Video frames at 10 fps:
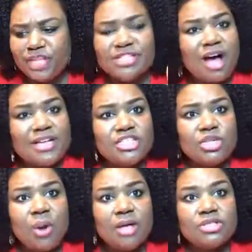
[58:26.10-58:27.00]
talking to
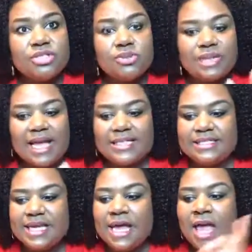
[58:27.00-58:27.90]
you all soon. Like I
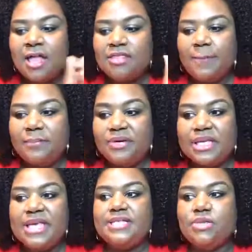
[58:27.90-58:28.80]
said, the
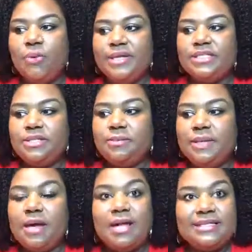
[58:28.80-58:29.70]
book is going to
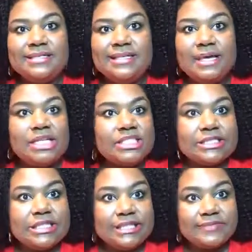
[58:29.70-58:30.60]
be on sale. I
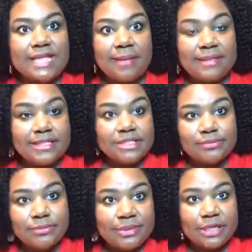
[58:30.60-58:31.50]
just need enough time to get to the
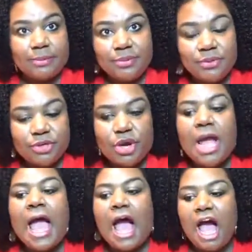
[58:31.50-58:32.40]
room and the computer.
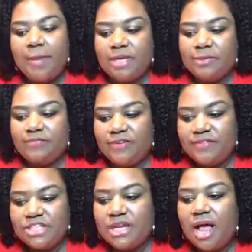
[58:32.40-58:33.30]
It'll be
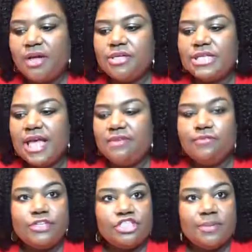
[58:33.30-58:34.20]
$15 and
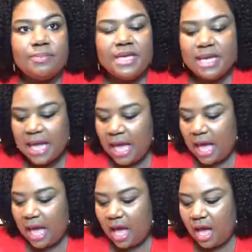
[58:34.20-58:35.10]
free shipping.
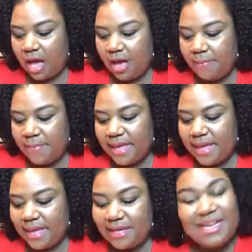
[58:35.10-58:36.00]
And
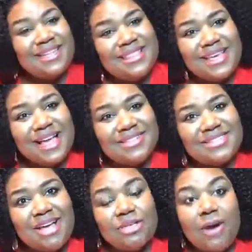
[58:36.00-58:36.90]
anything
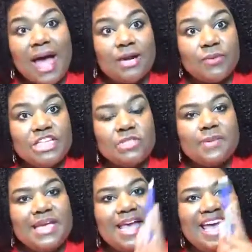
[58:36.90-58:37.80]
else, y'all know how to reach
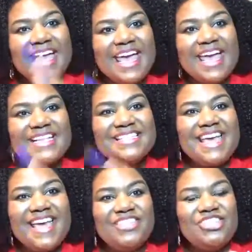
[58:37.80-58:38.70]
me.
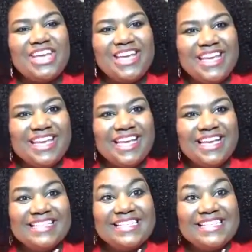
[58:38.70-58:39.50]
SHEDATES